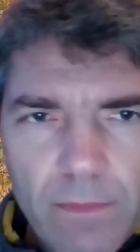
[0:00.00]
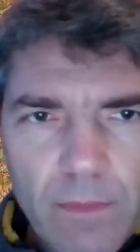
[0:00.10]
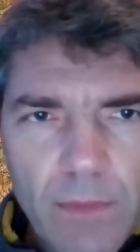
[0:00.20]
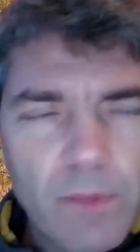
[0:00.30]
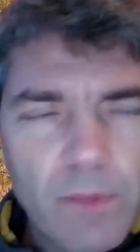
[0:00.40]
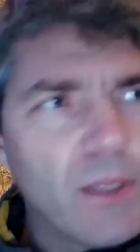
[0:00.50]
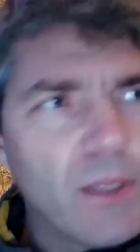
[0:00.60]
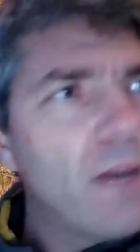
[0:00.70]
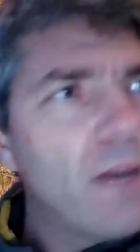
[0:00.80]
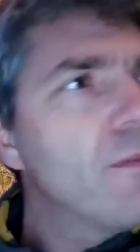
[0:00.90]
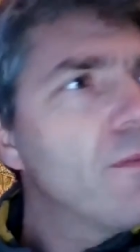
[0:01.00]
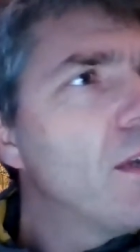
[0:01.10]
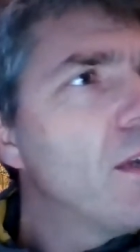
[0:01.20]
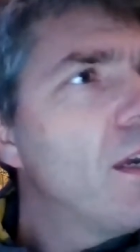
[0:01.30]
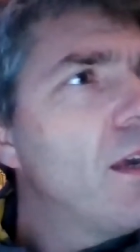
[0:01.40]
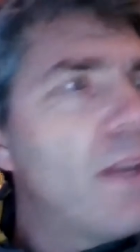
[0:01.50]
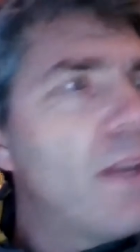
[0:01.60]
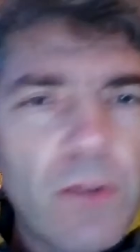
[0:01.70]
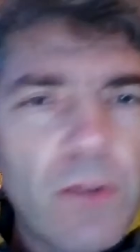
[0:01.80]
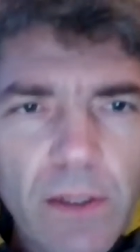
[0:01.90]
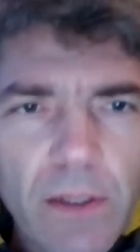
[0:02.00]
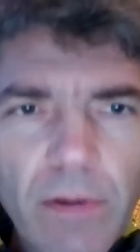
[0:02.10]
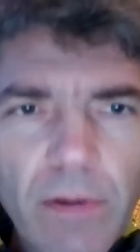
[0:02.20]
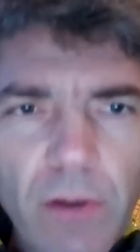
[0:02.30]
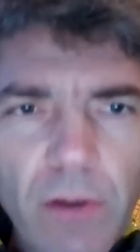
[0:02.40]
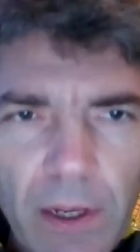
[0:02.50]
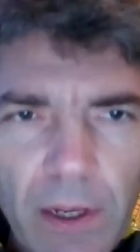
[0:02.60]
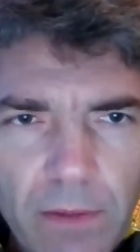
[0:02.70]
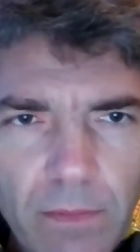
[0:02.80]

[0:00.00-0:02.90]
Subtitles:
is big enough, then you can deregulate.